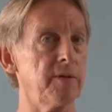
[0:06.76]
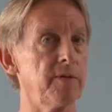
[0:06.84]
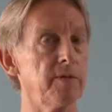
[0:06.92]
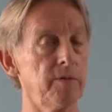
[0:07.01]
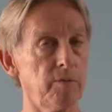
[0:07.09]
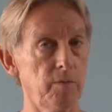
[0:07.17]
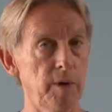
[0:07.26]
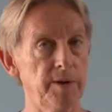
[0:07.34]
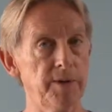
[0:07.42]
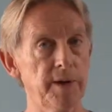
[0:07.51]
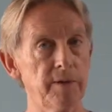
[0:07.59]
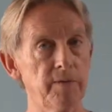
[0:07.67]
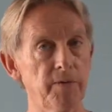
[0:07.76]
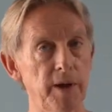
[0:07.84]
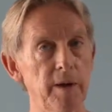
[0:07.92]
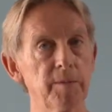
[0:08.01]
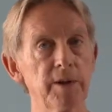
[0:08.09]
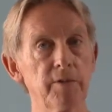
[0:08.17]
to well-done
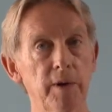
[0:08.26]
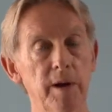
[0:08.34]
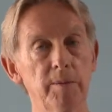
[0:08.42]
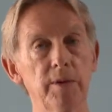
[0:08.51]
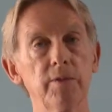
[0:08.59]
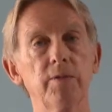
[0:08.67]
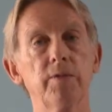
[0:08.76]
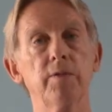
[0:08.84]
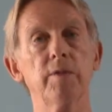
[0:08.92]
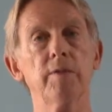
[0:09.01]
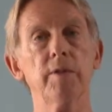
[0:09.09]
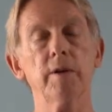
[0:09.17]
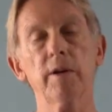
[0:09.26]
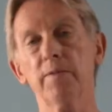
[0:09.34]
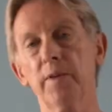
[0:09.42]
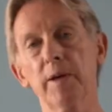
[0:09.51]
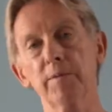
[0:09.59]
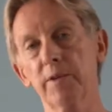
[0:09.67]
family dramas. There are
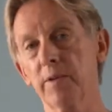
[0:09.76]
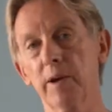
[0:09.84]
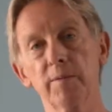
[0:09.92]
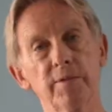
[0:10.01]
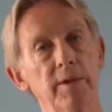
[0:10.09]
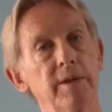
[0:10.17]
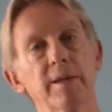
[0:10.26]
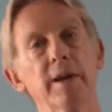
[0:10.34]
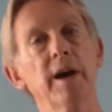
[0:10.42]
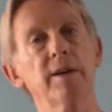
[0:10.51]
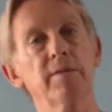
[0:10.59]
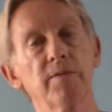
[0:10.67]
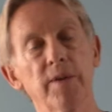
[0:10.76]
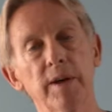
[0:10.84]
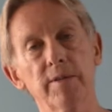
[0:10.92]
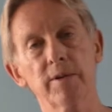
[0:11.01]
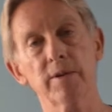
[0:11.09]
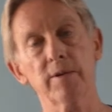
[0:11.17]
family dramas like The
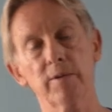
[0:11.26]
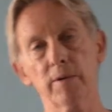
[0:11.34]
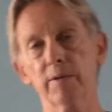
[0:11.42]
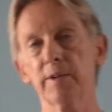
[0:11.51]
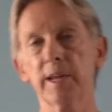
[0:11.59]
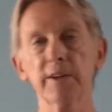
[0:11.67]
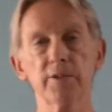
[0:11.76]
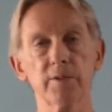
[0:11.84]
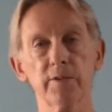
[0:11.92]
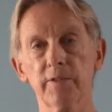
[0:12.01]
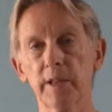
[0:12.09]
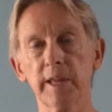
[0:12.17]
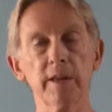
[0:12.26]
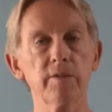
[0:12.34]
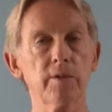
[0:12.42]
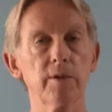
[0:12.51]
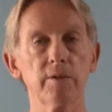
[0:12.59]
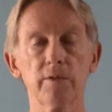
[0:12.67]
Godfather or Dangerous
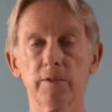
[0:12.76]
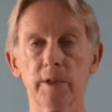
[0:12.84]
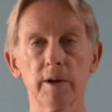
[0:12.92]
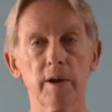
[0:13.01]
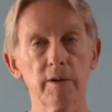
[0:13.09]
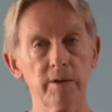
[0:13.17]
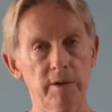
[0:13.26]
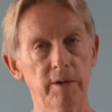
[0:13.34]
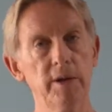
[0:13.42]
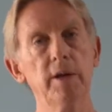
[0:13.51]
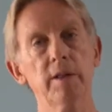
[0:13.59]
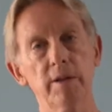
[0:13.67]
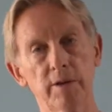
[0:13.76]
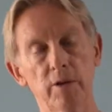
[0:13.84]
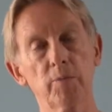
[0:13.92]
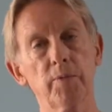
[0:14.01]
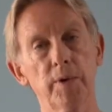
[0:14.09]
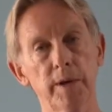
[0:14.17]
Liaisons that
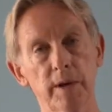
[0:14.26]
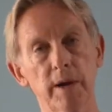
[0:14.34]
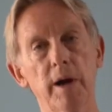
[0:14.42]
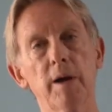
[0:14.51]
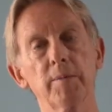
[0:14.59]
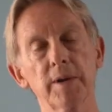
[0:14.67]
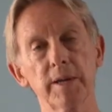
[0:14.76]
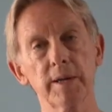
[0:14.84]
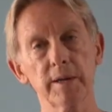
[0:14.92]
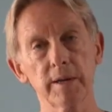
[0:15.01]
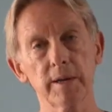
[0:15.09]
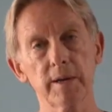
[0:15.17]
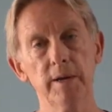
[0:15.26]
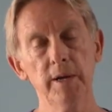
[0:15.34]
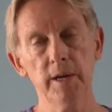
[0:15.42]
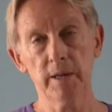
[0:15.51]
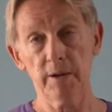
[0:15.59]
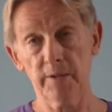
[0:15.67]
don't bring comedy in.
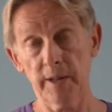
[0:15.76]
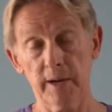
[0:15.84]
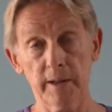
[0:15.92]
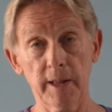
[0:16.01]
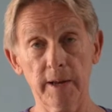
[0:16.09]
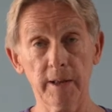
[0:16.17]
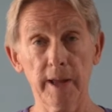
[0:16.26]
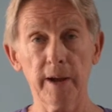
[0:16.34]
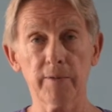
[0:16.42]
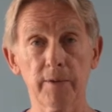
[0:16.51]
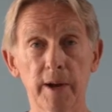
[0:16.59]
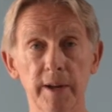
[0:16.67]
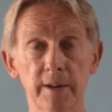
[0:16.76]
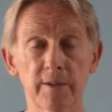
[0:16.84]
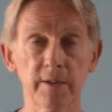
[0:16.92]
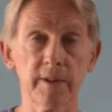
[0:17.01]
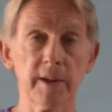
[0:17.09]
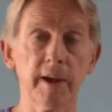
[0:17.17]
There's not a lot of laugh
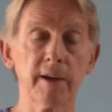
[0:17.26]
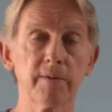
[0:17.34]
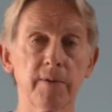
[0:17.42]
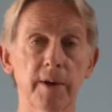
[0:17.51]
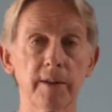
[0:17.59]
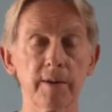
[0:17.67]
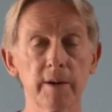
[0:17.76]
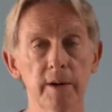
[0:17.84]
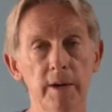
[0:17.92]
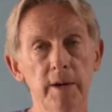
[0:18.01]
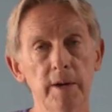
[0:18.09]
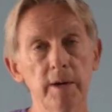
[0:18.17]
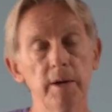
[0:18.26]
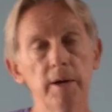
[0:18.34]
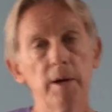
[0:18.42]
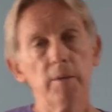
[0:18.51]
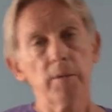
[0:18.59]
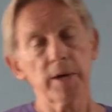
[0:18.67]
riots in The Godfather.
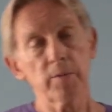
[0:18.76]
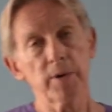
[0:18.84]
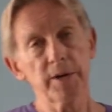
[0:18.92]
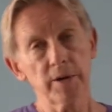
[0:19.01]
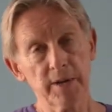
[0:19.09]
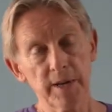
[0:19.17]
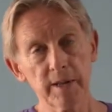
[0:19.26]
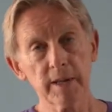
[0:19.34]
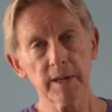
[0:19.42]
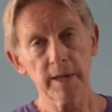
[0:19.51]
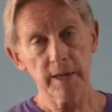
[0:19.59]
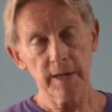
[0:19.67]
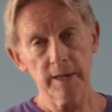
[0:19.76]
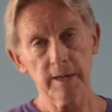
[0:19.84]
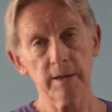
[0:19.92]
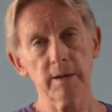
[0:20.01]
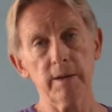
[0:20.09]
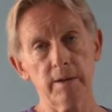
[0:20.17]
But when you're dealing in